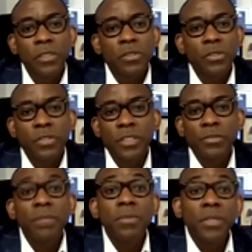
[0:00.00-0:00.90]
than
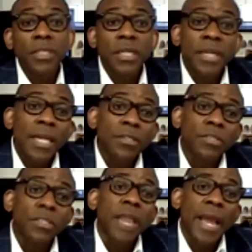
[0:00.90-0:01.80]
$33 million
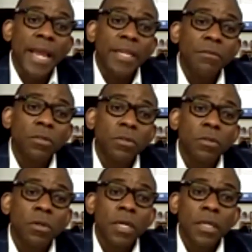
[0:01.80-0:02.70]
in
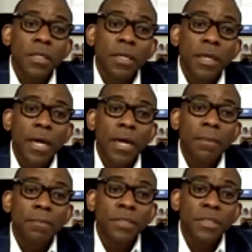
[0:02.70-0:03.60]
annual
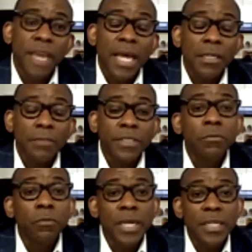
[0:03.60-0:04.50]
um, salaries and
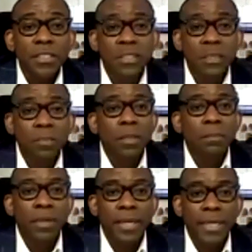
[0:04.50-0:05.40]
wages are being
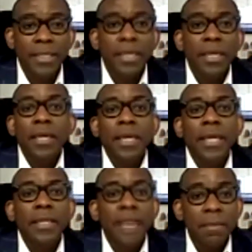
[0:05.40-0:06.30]
paid
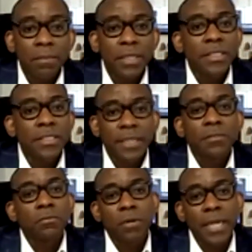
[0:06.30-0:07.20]
and that money stays
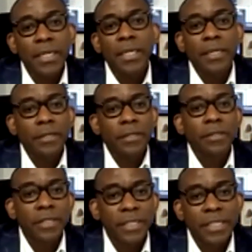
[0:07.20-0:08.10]
right here
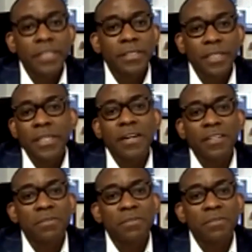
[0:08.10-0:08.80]
in, in our